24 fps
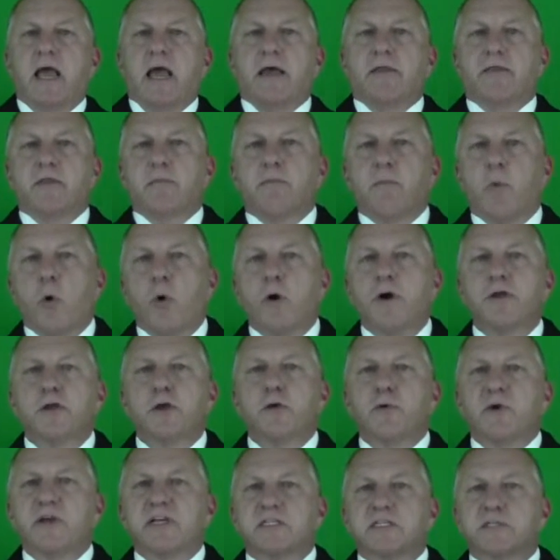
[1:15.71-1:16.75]
And the more
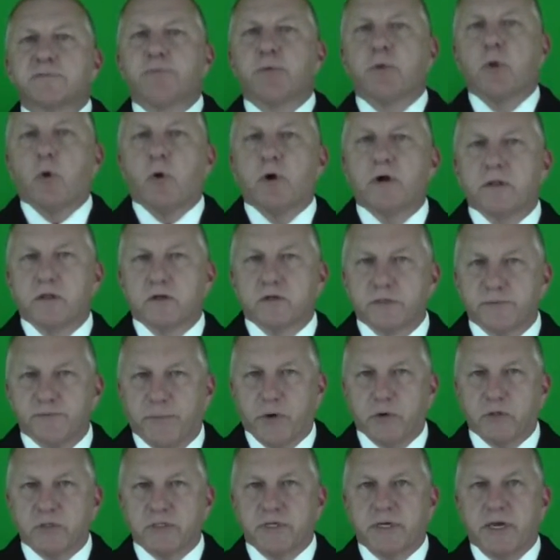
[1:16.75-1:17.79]
you explore those
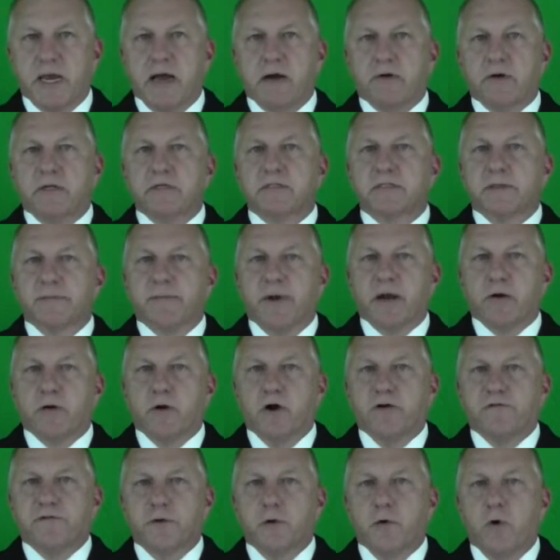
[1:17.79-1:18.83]
personalities, the
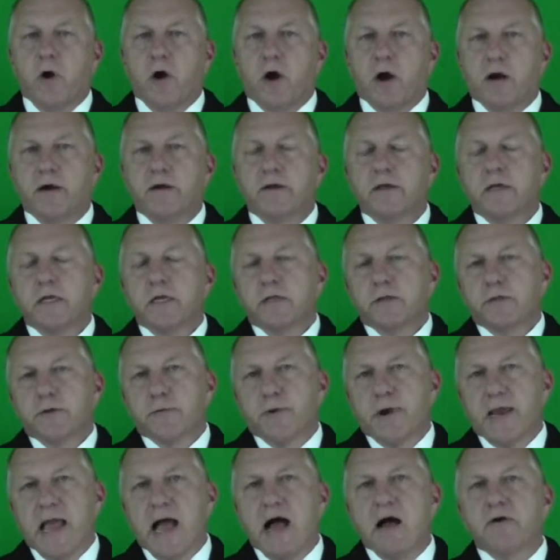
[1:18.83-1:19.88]
better off you are. The
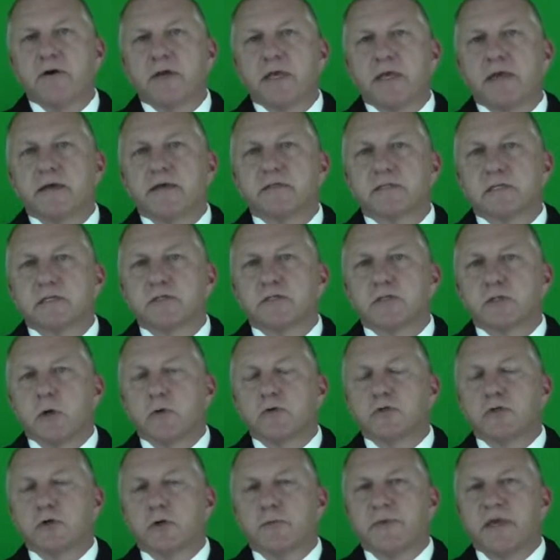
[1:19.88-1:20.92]
reality is in
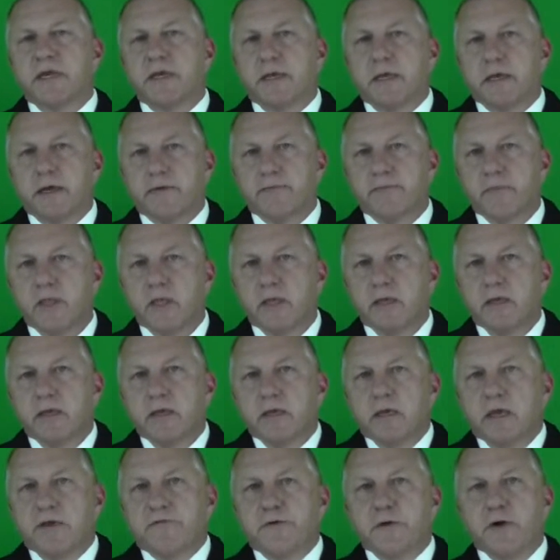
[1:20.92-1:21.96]
social media,
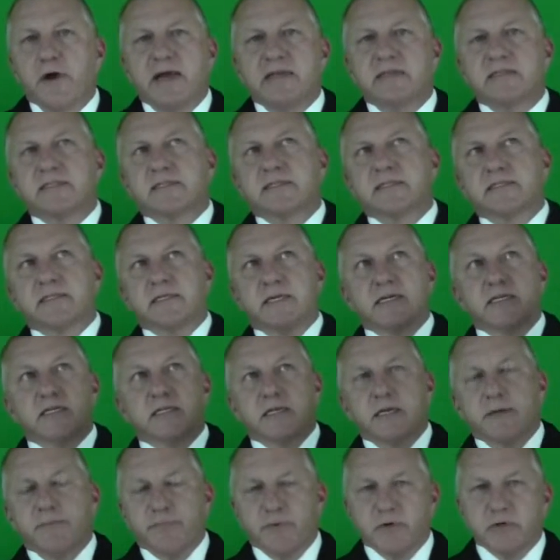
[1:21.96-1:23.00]
if you had
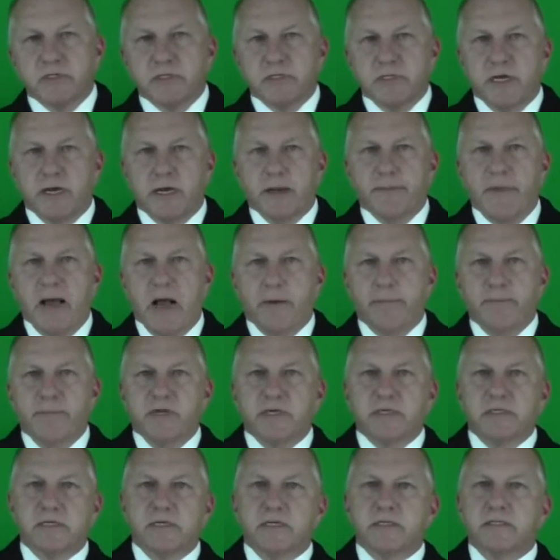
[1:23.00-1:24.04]
60% about
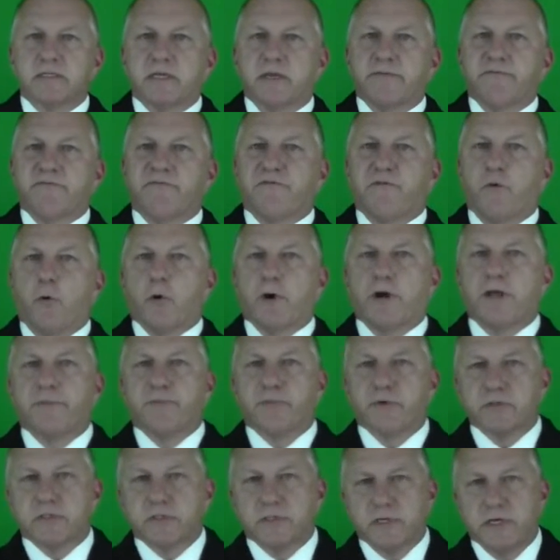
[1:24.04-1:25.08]
business and
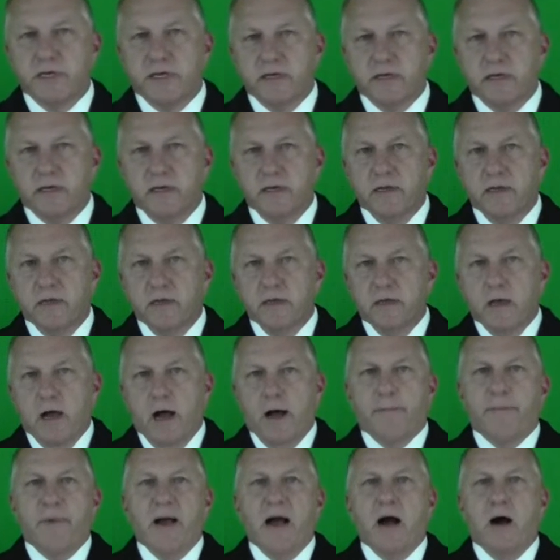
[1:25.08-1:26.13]
40%
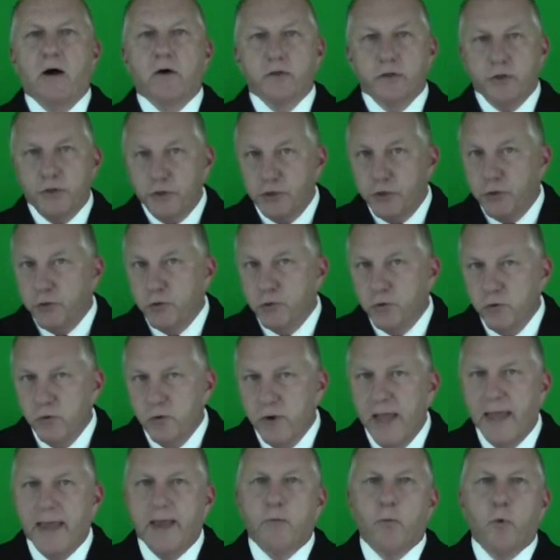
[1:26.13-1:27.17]
about
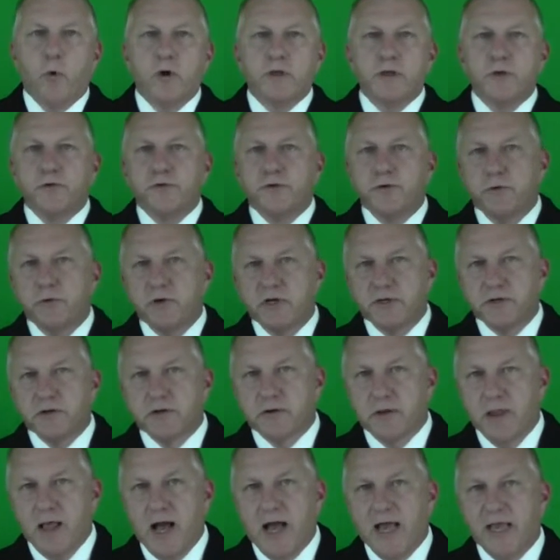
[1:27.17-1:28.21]
you and what you do in
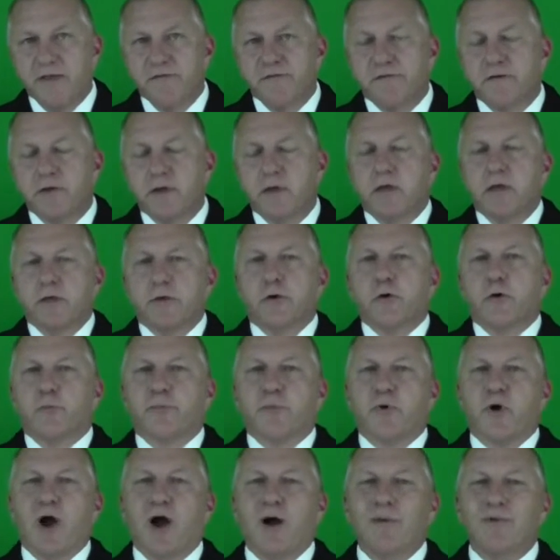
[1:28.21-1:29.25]
your life,
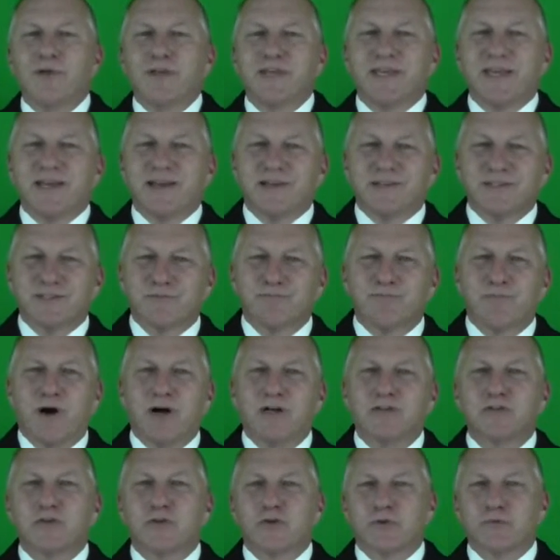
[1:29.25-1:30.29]
you'll probably get as
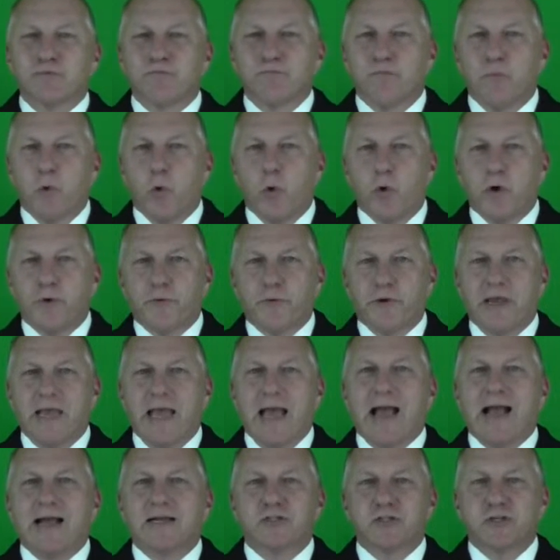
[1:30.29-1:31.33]
much or more
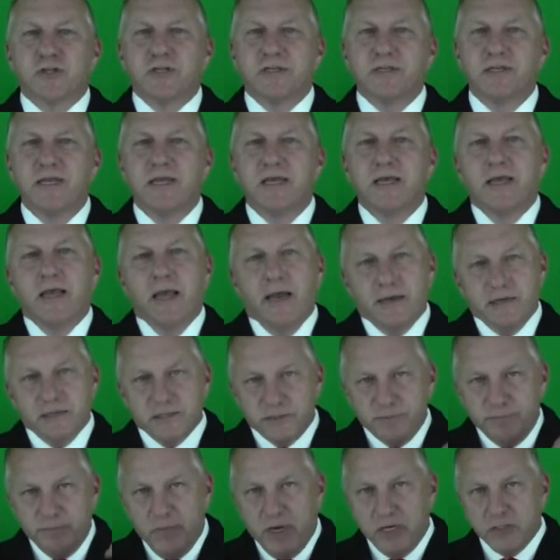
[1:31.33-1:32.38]
reaction and
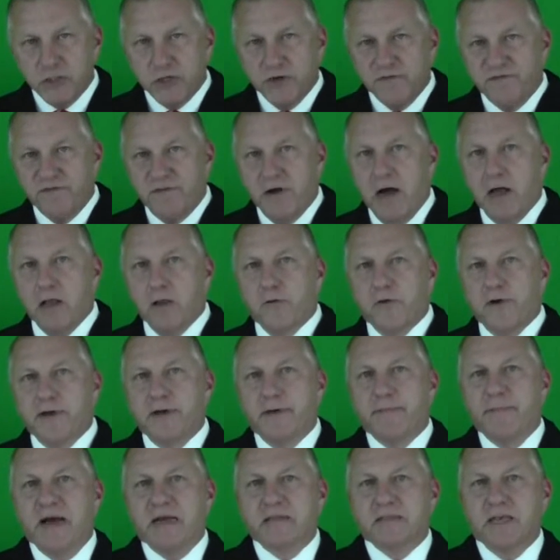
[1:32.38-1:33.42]
as much of
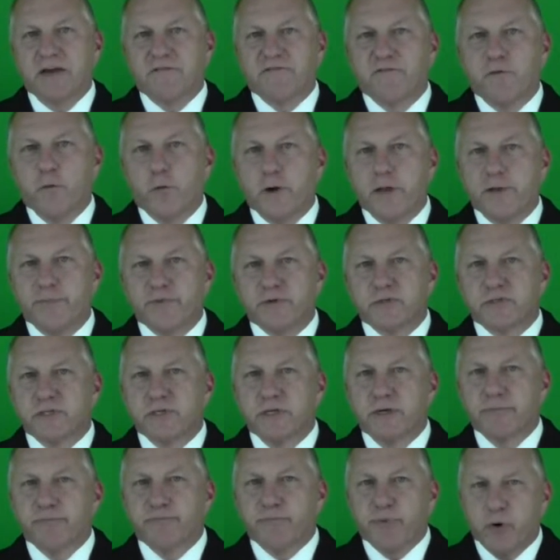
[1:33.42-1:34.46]
following about that
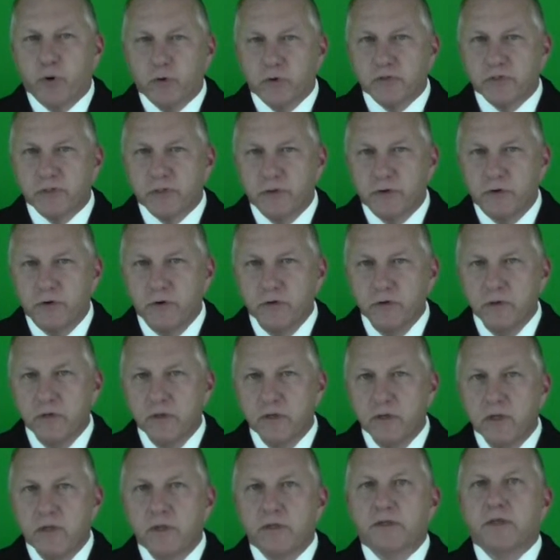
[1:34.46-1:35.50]
40%
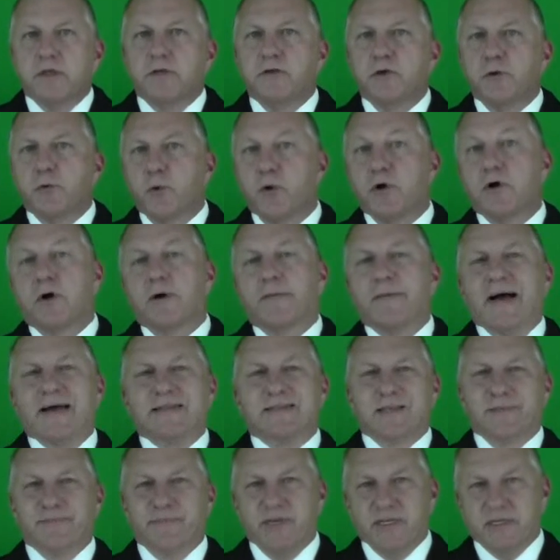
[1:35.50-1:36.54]
personal than you will
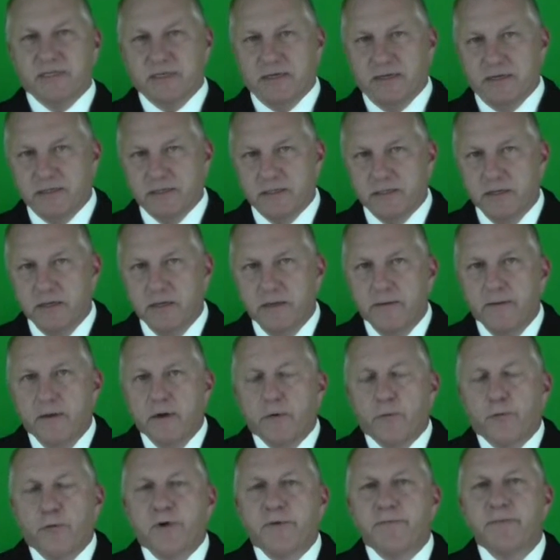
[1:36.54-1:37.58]
about the business.
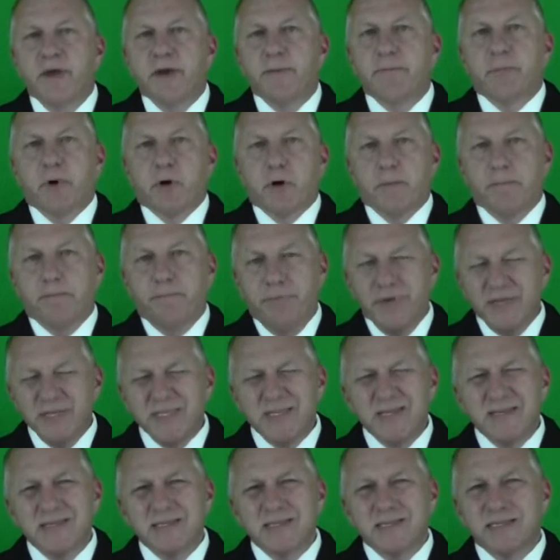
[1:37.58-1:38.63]
Remember,
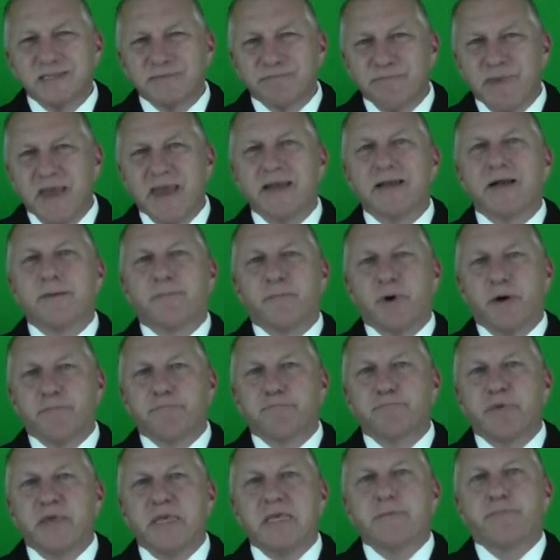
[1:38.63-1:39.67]
business is made up
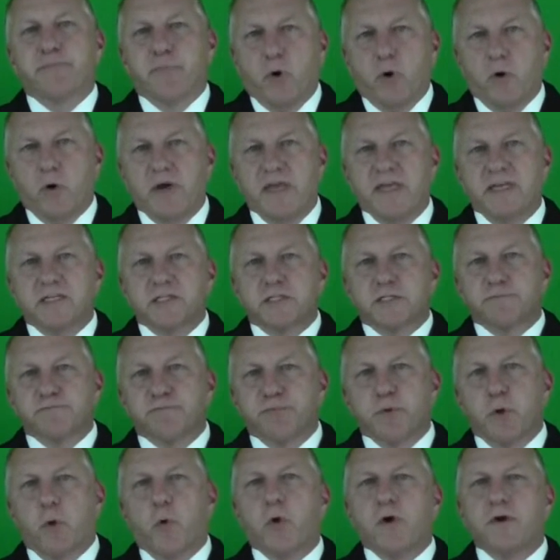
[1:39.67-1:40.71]
of people.
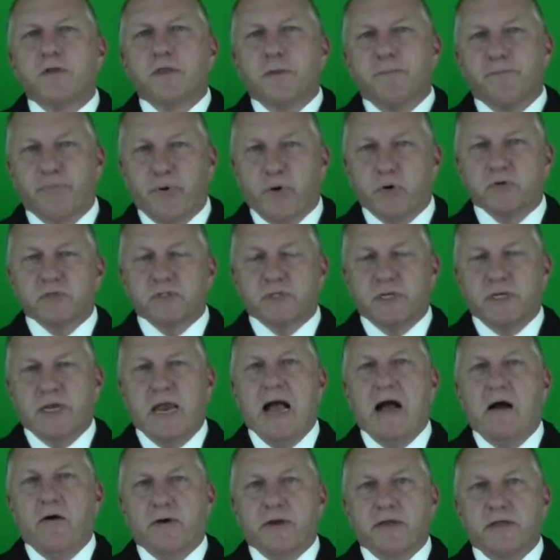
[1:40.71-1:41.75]
Explore the
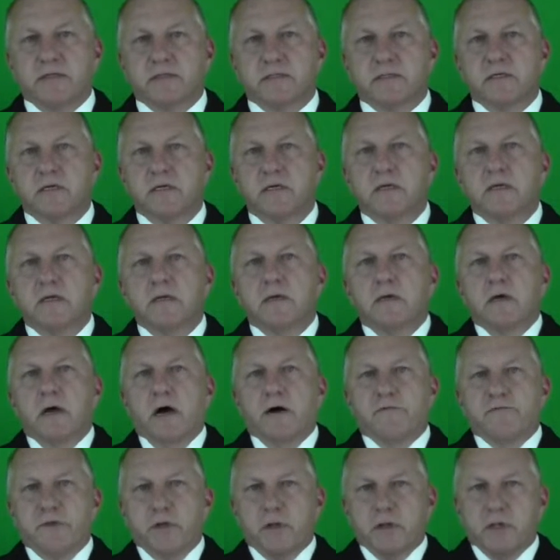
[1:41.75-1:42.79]
personalities
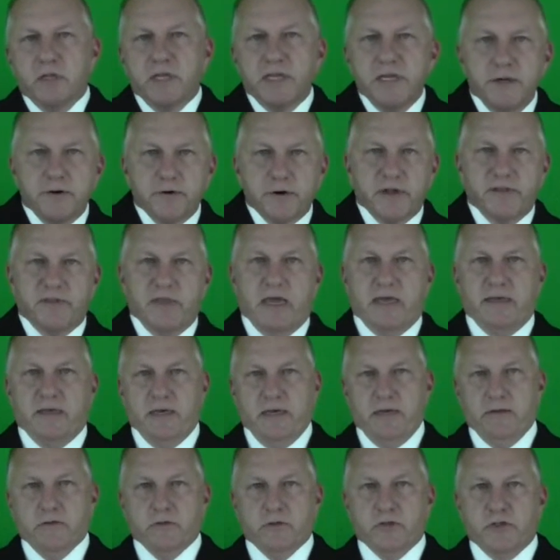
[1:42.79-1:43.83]
of the leader of that
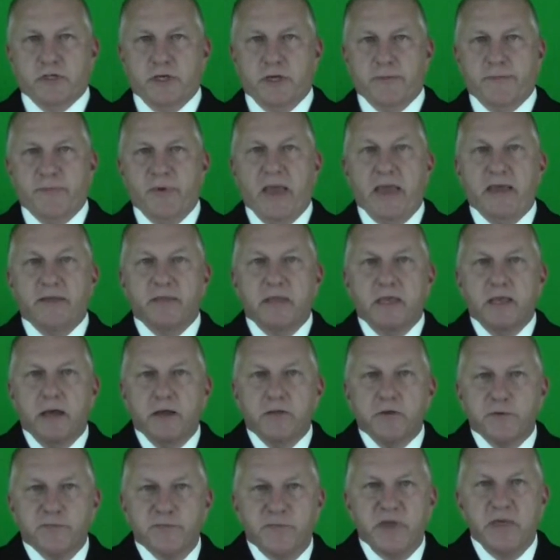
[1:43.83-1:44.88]
dealership and the
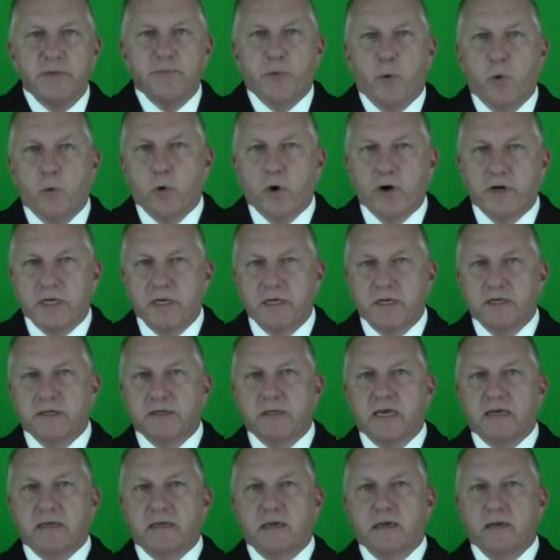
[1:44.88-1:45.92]
other people working
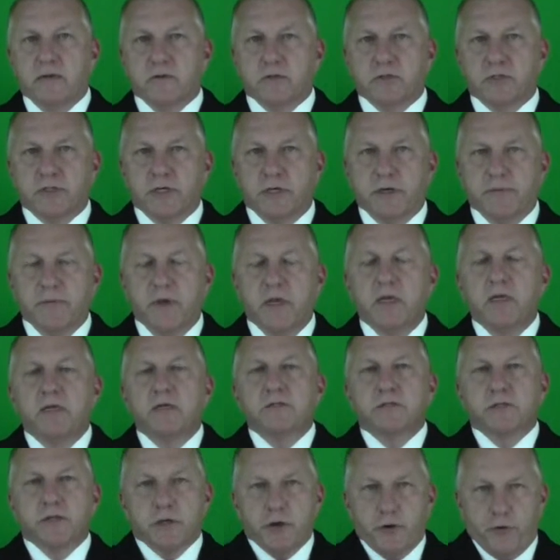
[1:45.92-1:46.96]
in that dealership
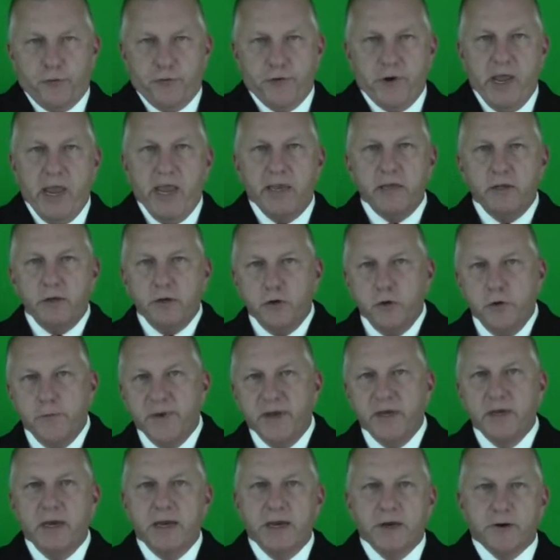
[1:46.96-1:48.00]
to create
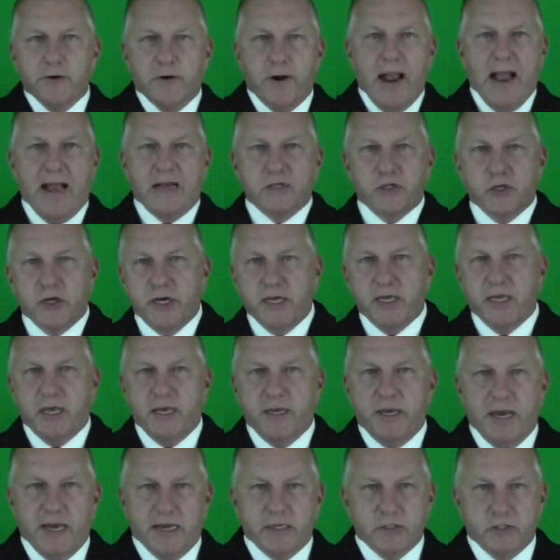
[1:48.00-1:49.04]
human interaction and
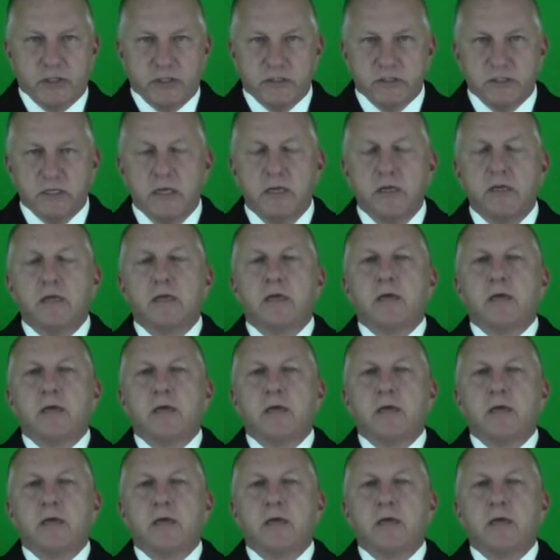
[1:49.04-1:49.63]
connections.